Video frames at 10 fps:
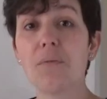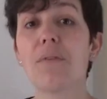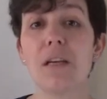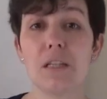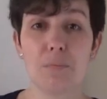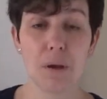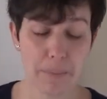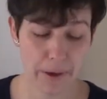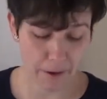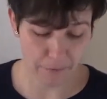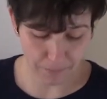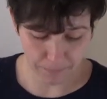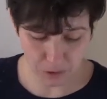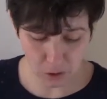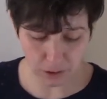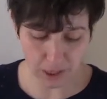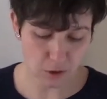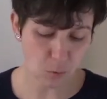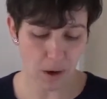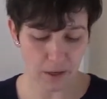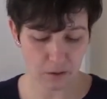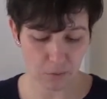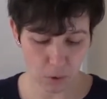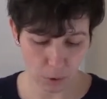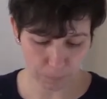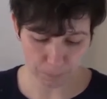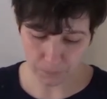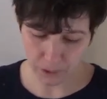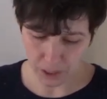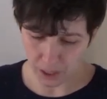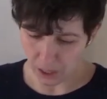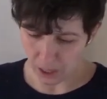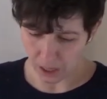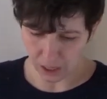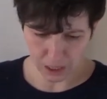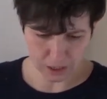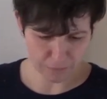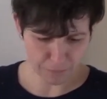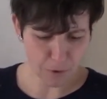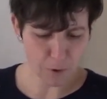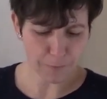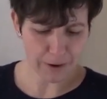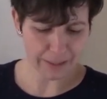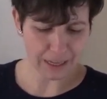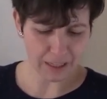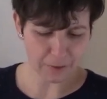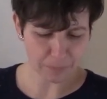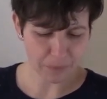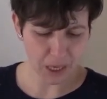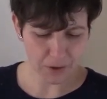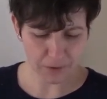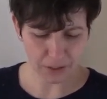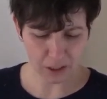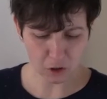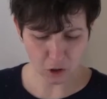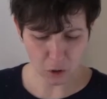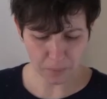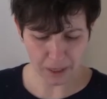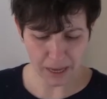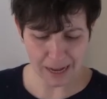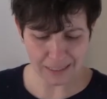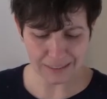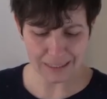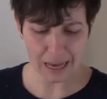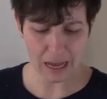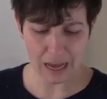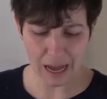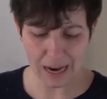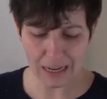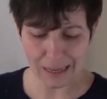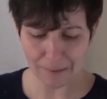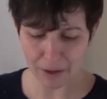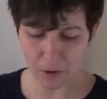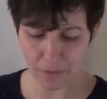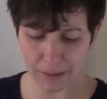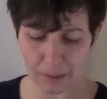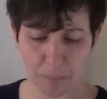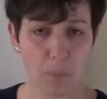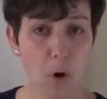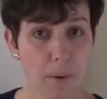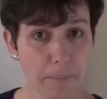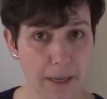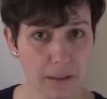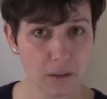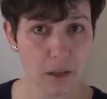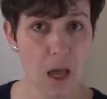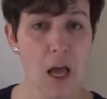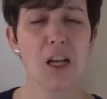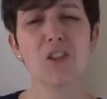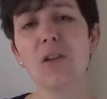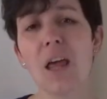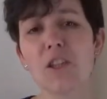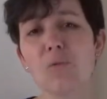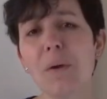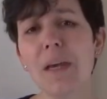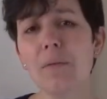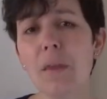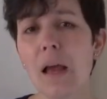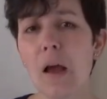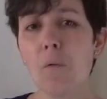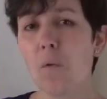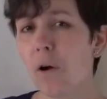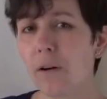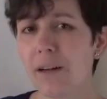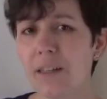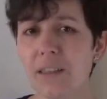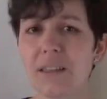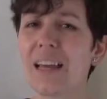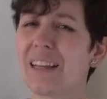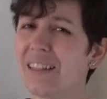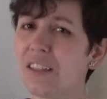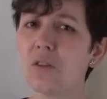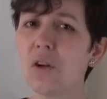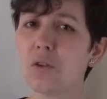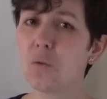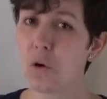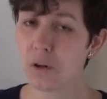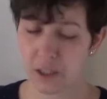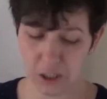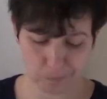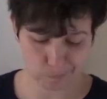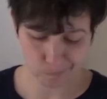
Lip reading: this PPF. So that's why it's false. Finally, if an economy has a high level of unemployment, so that means workers that is not working.